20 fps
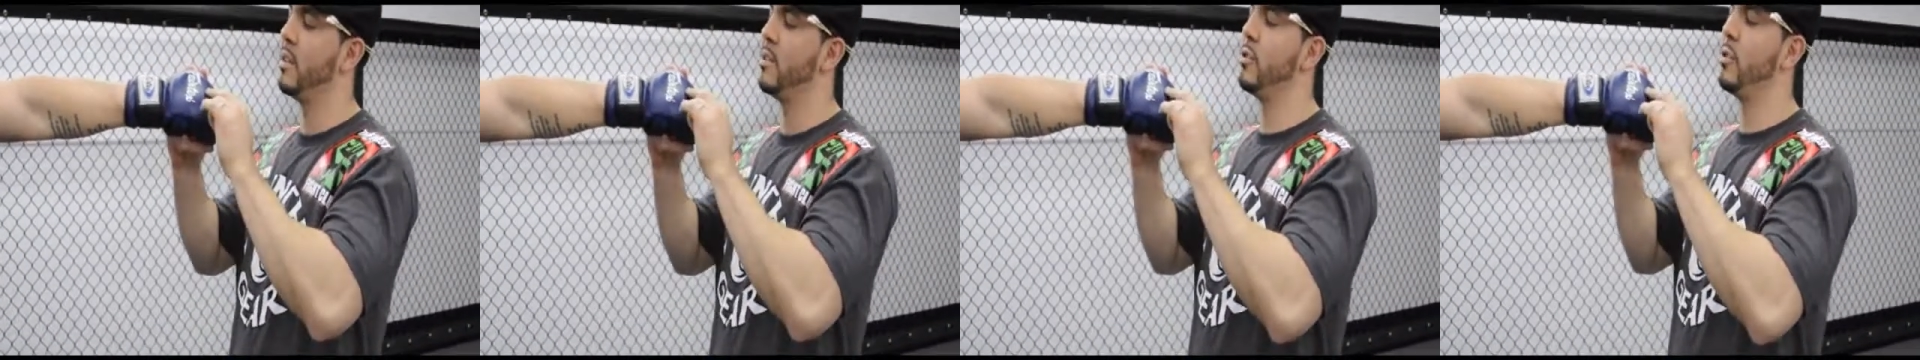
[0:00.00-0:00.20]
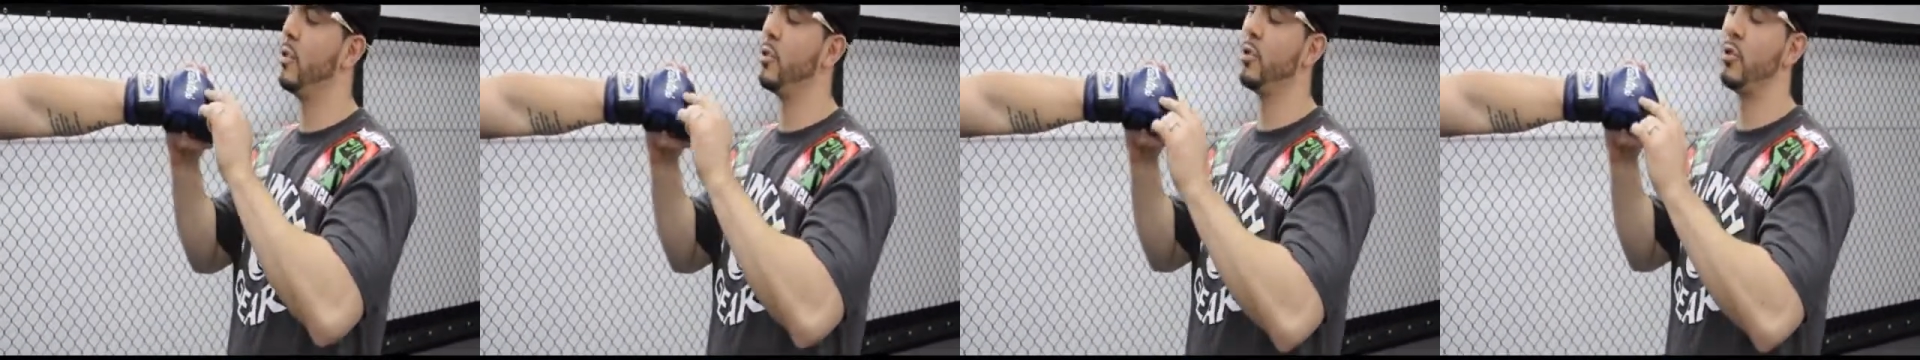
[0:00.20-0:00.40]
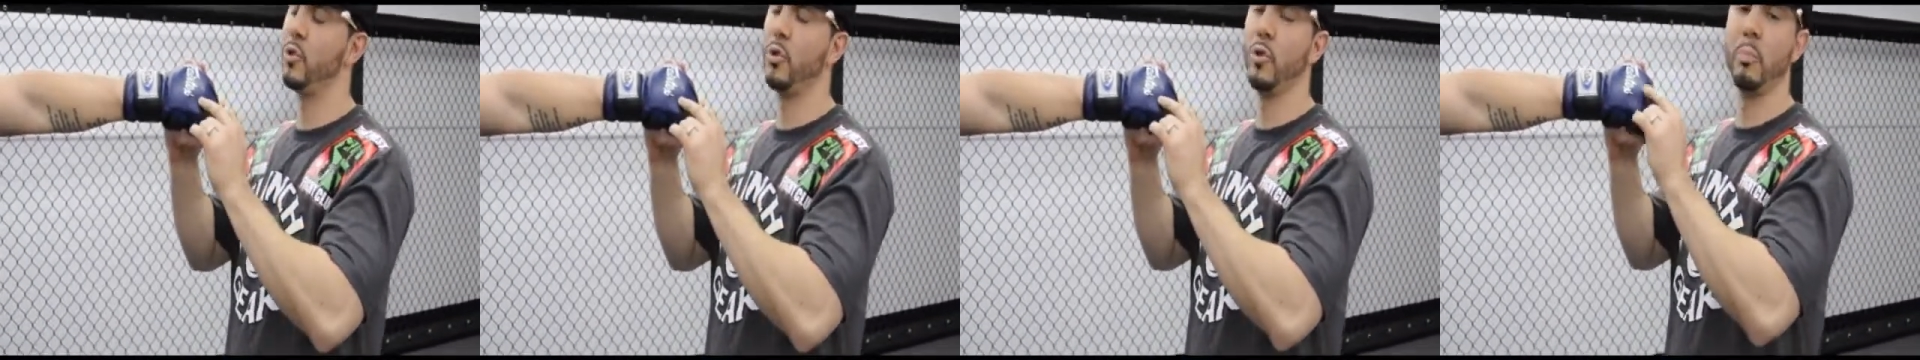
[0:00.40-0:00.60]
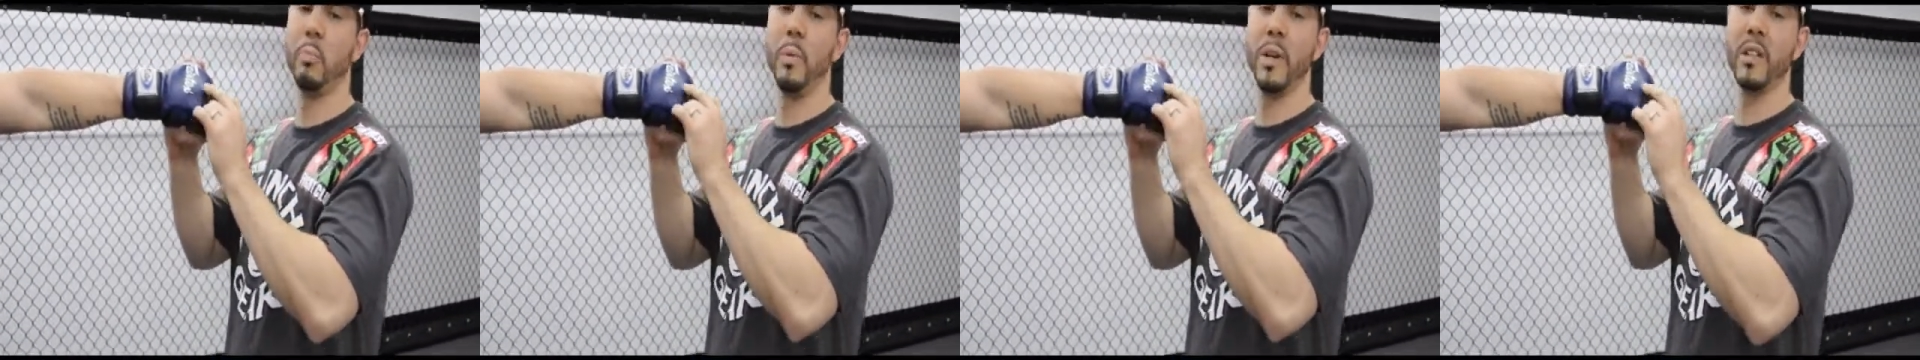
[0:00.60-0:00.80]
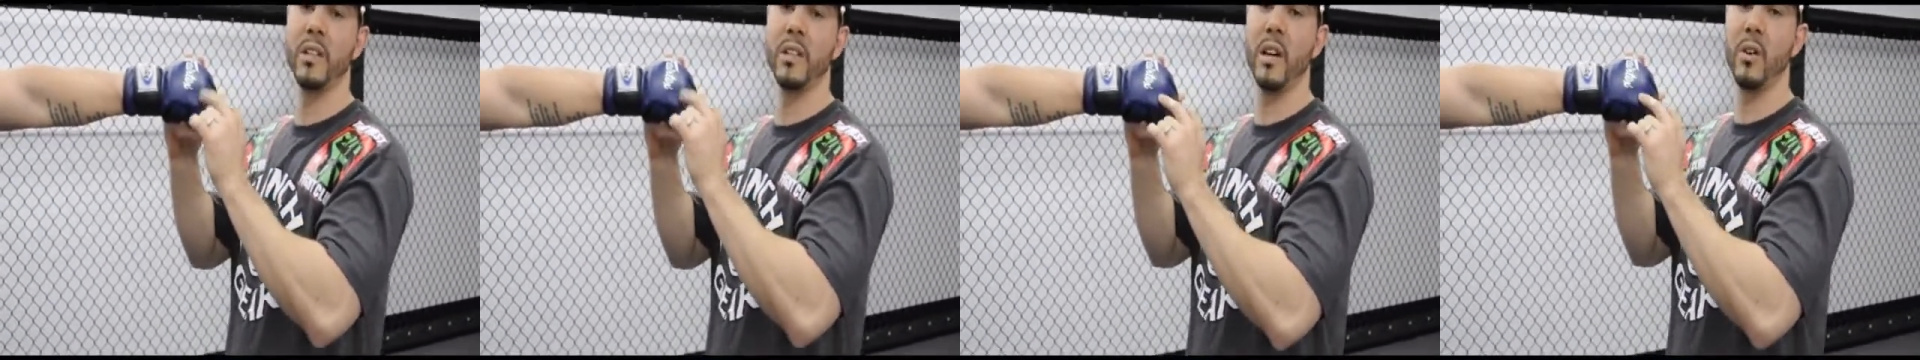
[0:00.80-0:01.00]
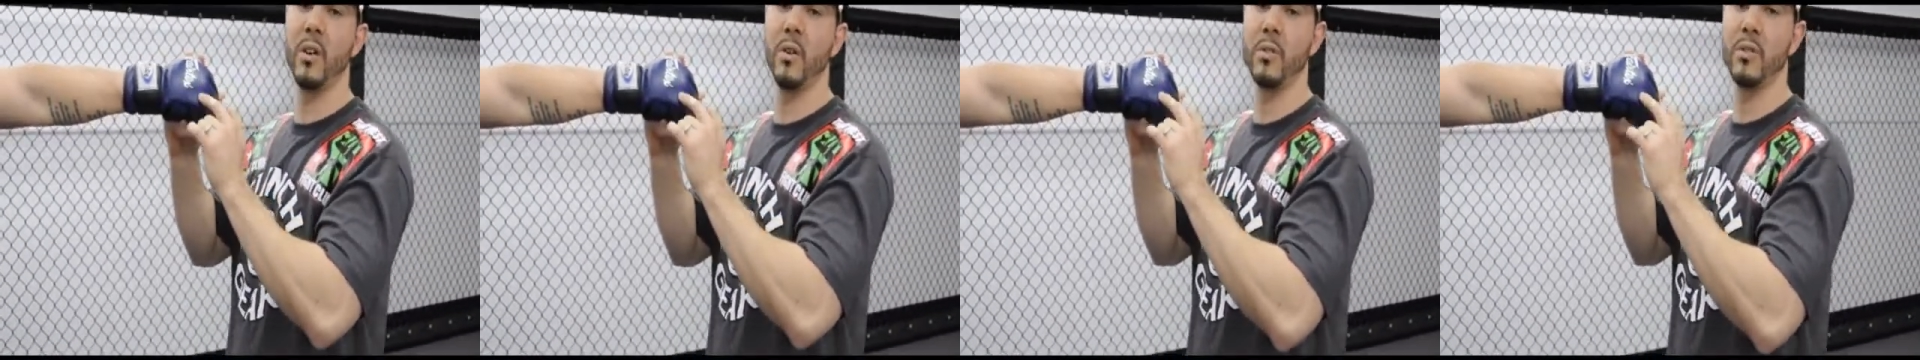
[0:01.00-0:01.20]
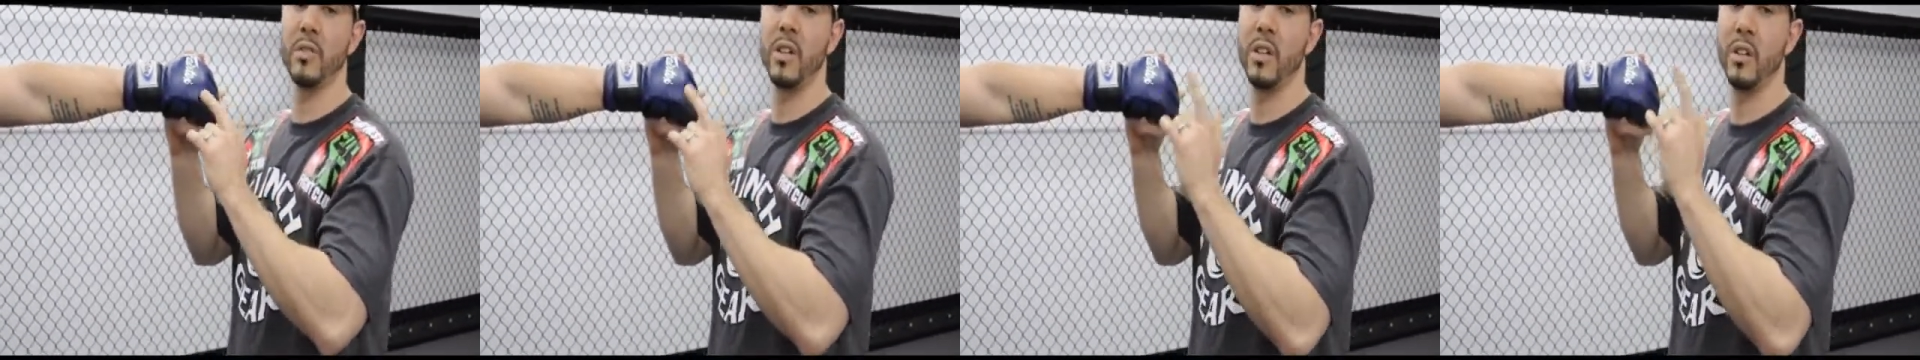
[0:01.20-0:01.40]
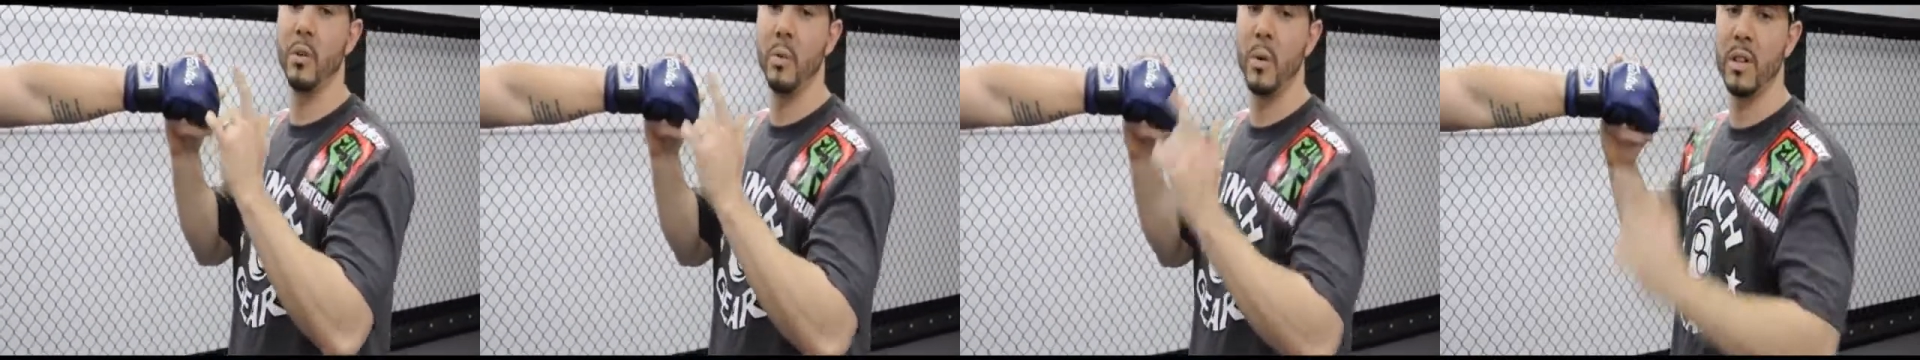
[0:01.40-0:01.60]
Those two big knuckles
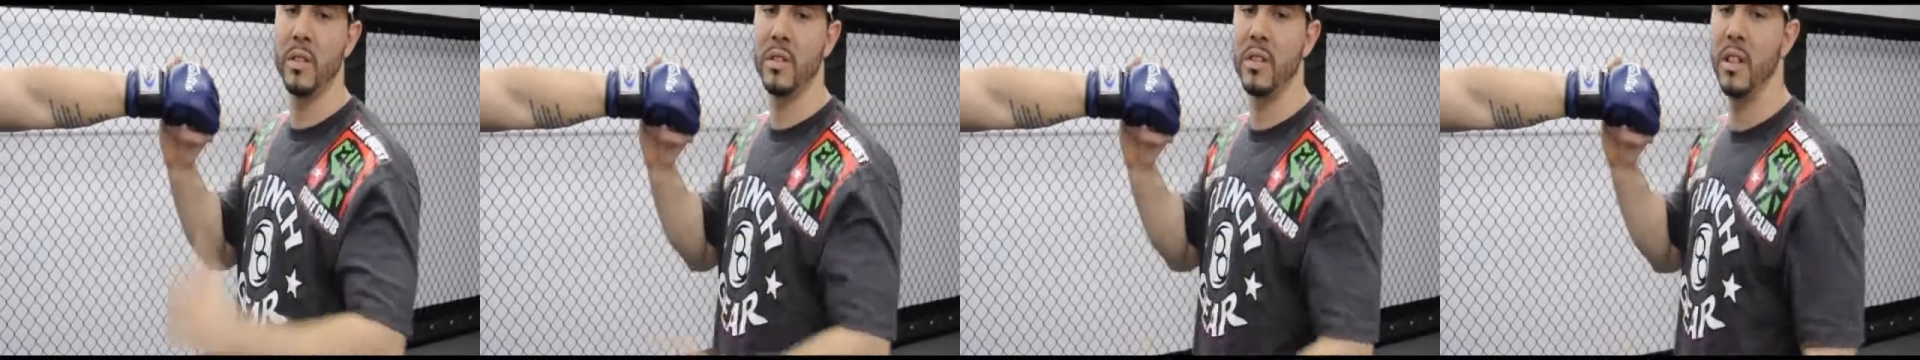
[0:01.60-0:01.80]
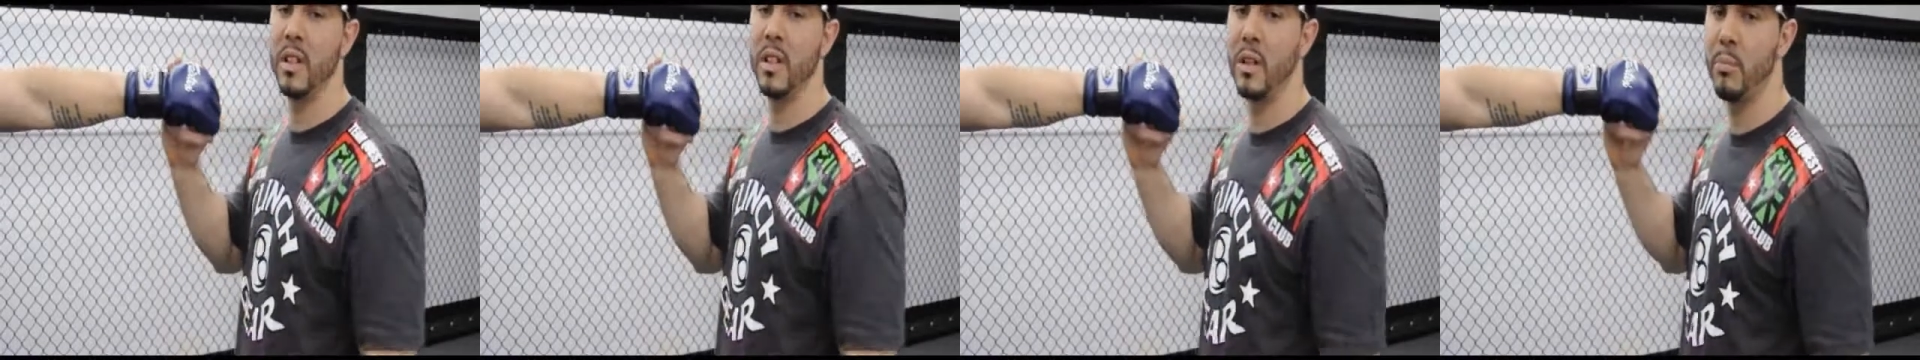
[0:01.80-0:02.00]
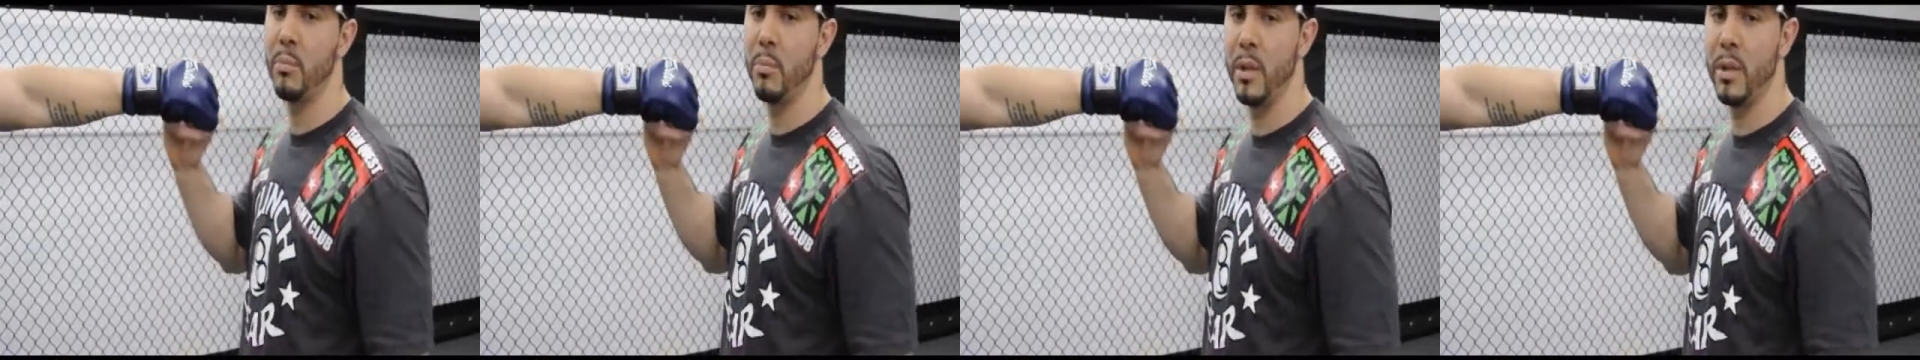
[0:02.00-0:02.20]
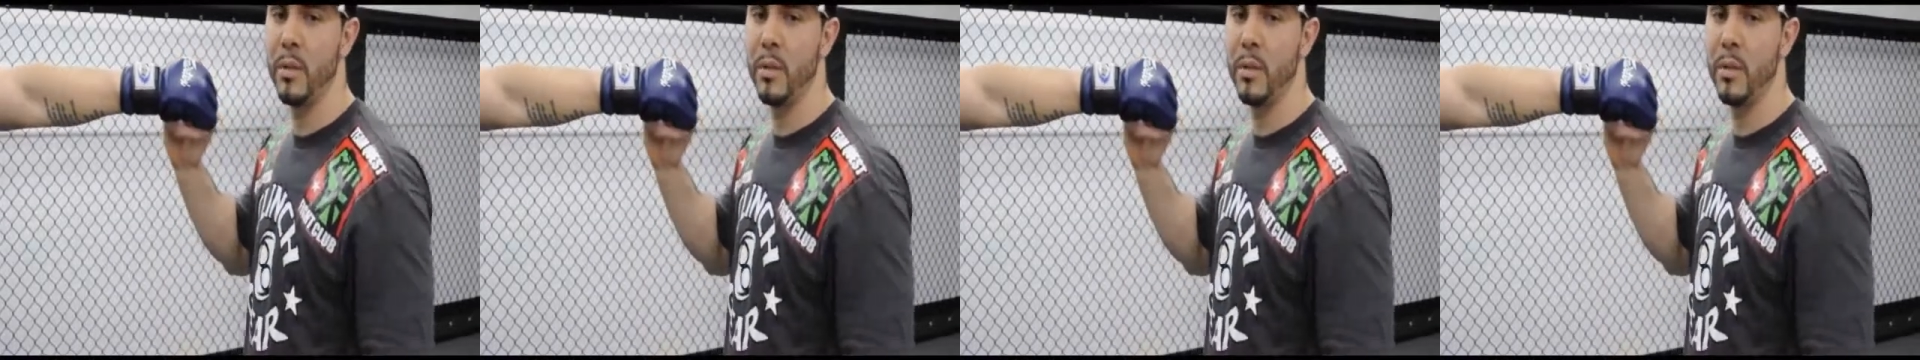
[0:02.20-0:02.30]
are the ones that are going to be